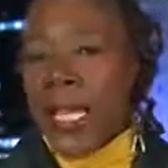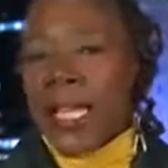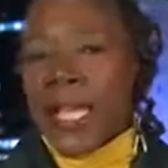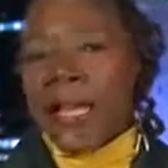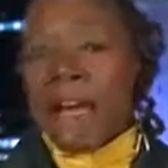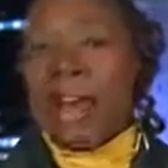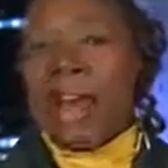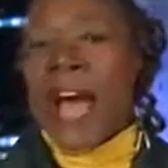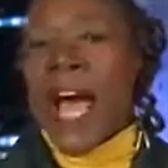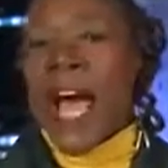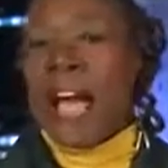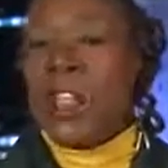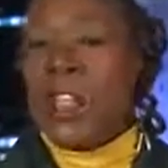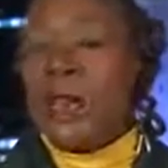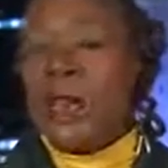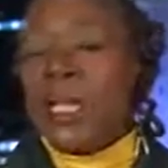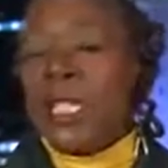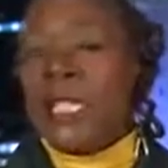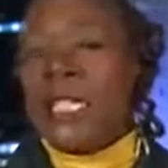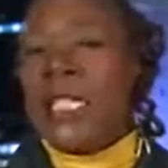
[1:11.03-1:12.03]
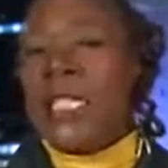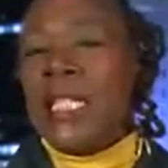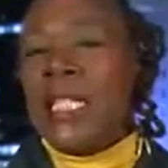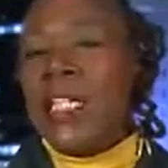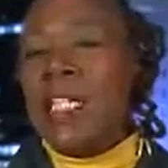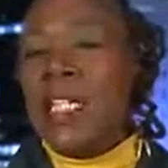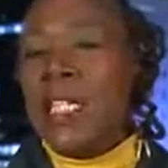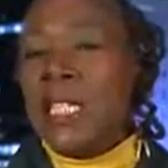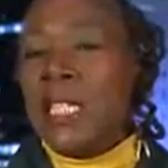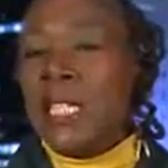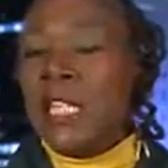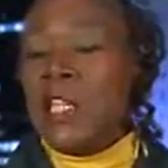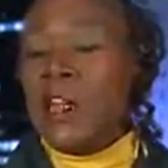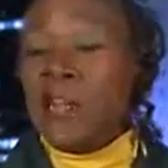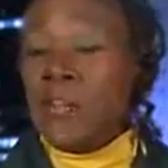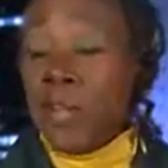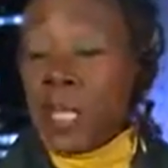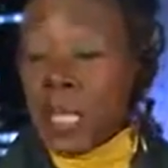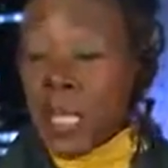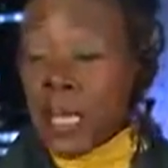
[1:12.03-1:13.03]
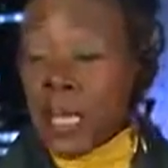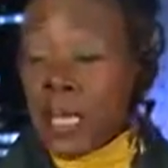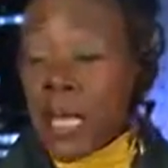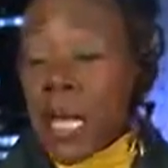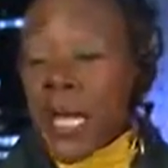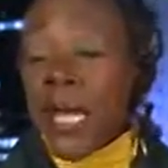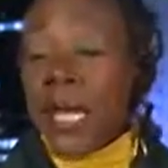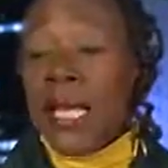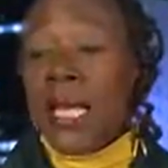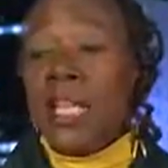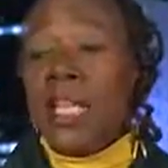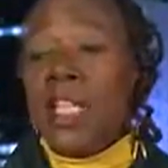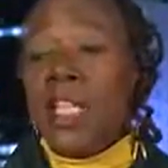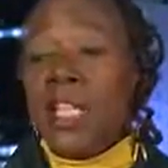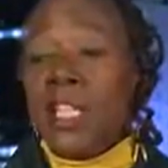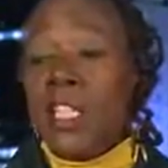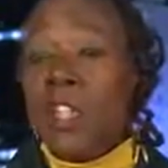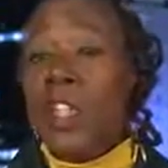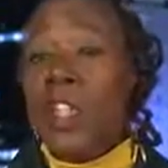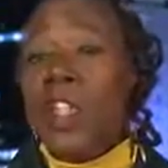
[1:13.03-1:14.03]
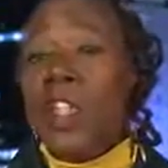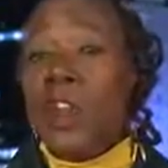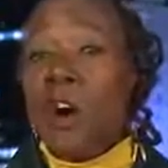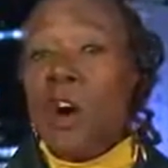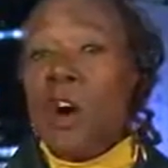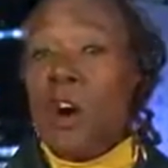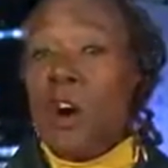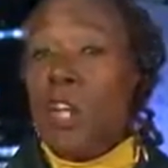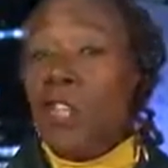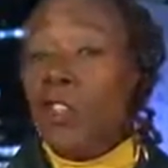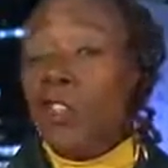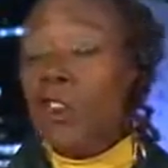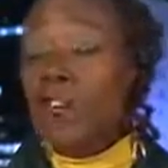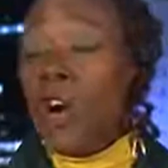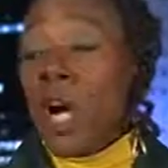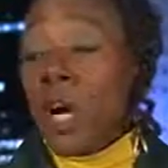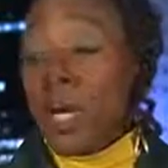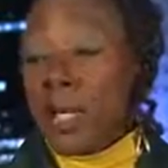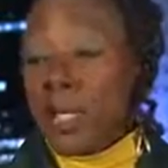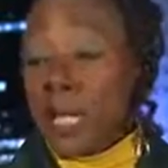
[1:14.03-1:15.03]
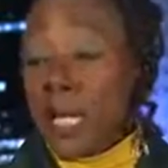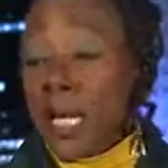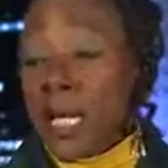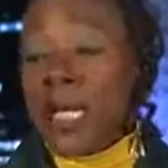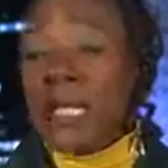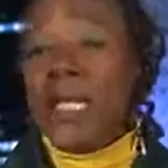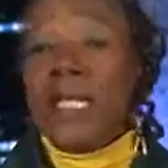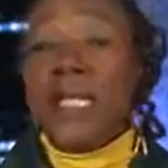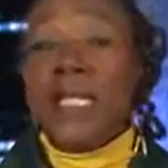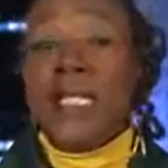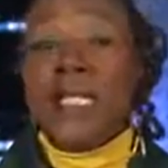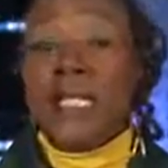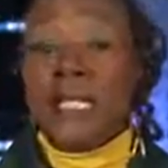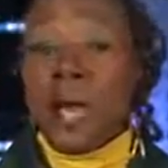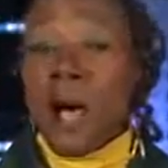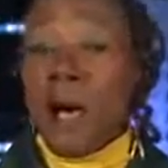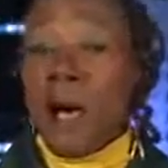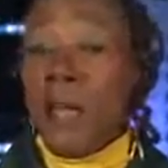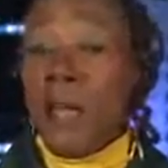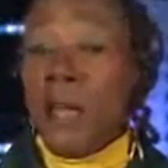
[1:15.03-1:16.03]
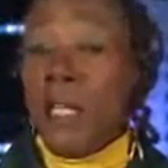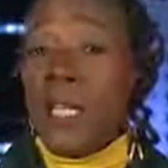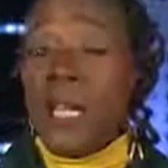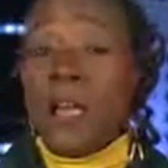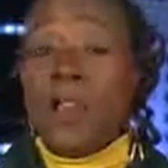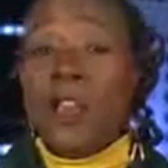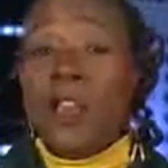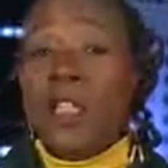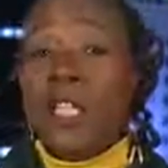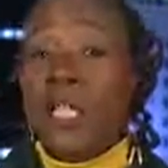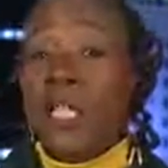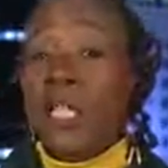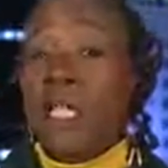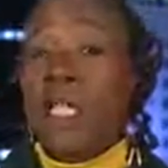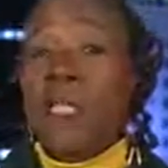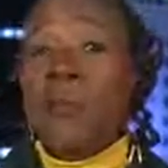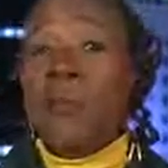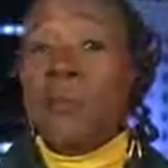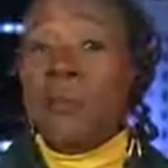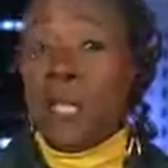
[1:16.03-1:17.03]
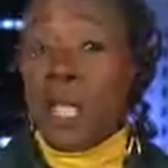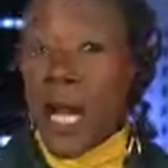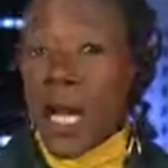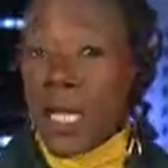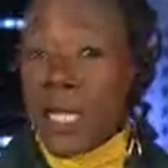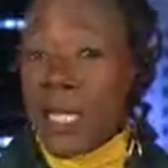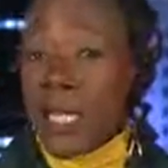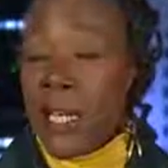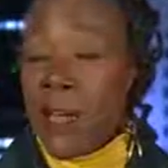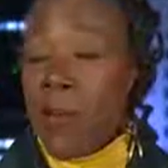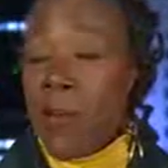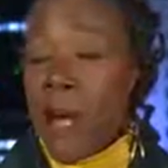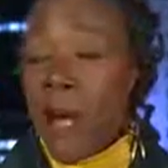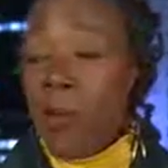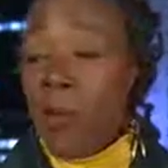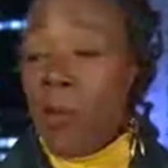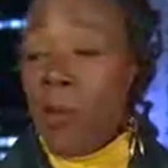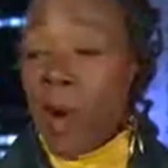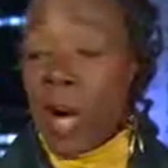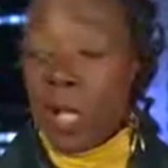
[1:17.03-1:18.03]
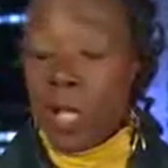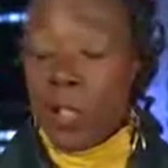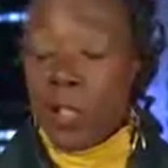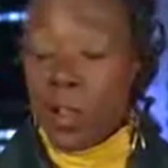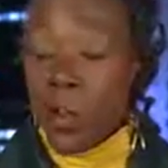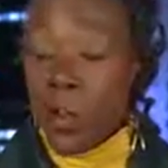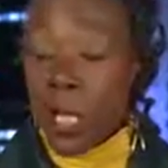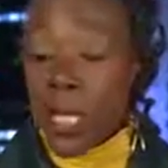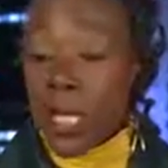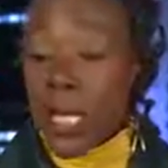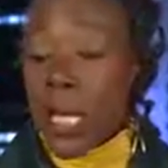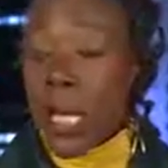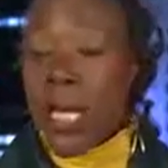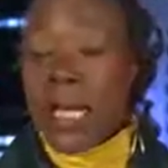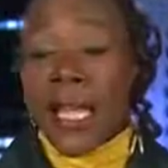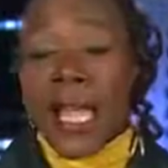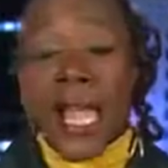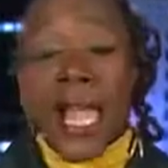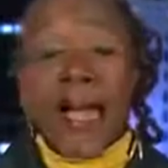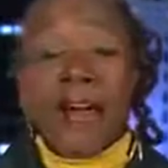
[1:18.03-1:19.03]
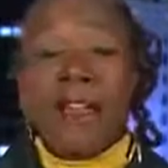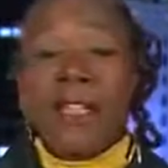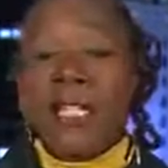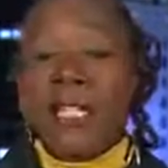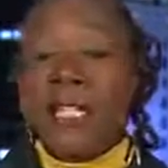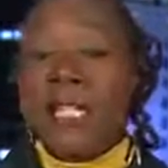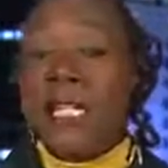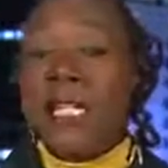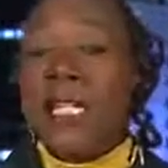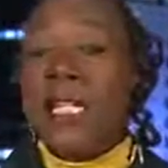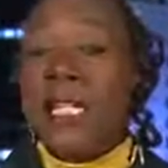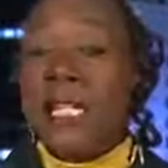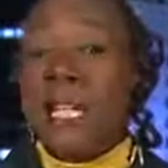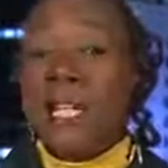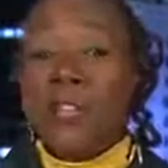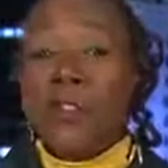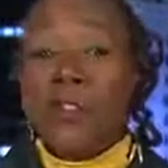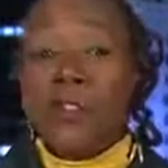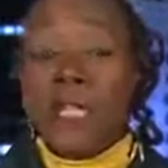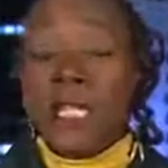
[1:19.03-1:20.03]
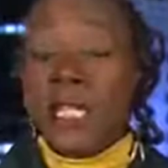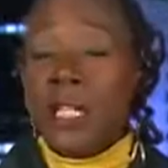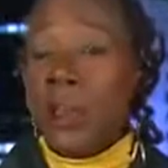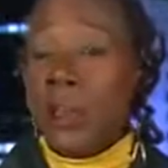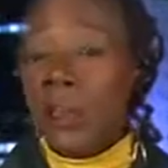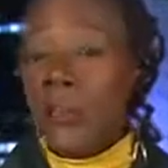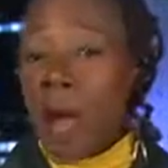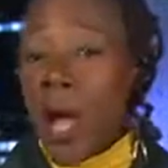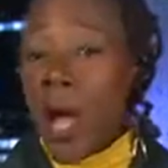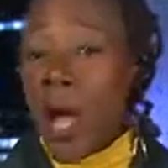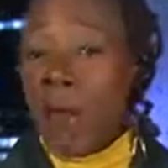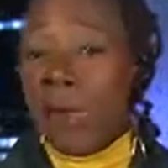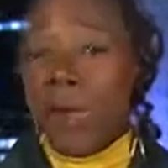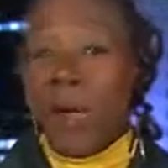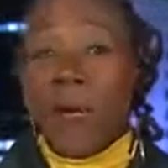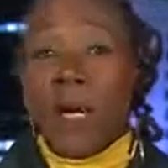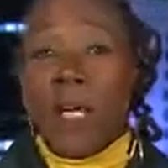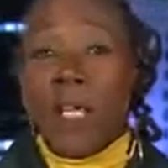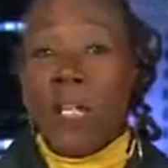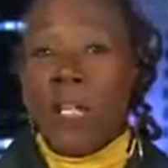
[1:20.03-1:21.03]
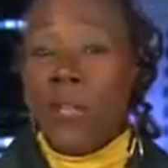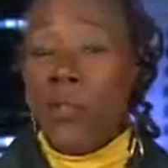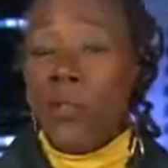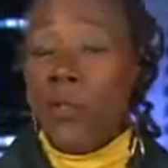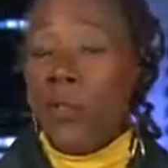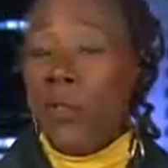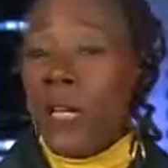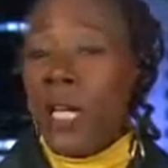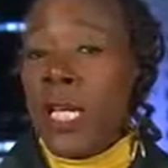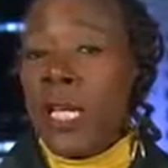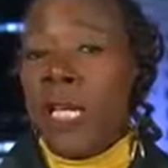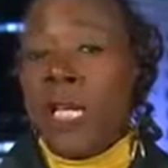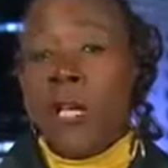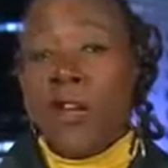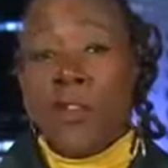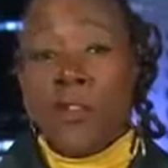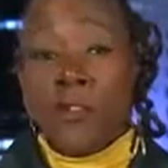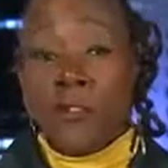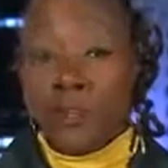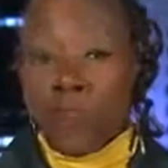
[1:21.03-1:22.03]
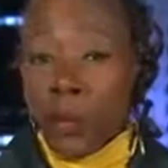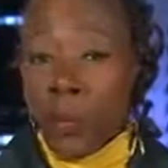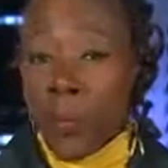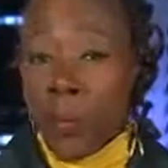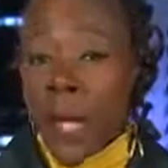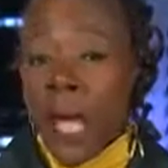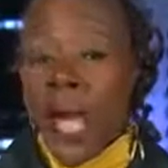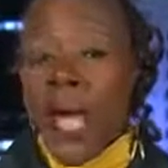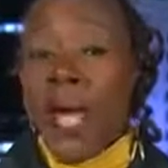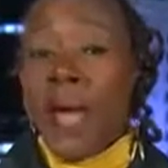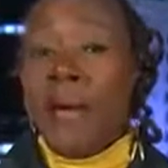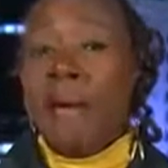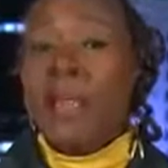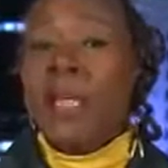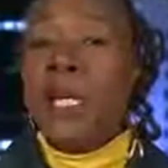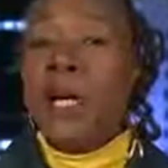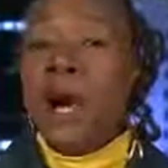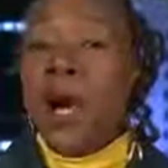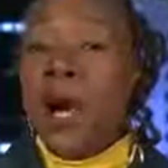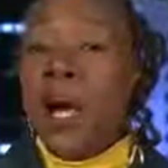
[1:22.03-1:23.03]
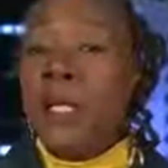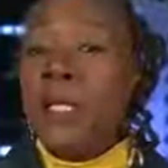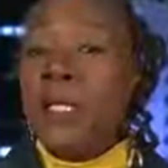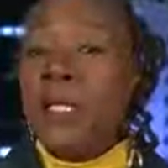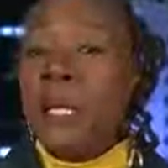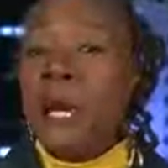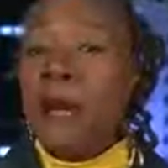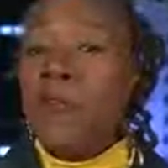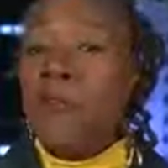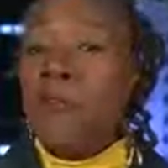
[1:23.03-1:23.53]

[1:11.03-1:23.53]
They've actually seen a decrease in addiction to harder drugs since the Netherlands liberalized their marijuana laws. They haven't seen an increase in crime among youth or any other group. And because of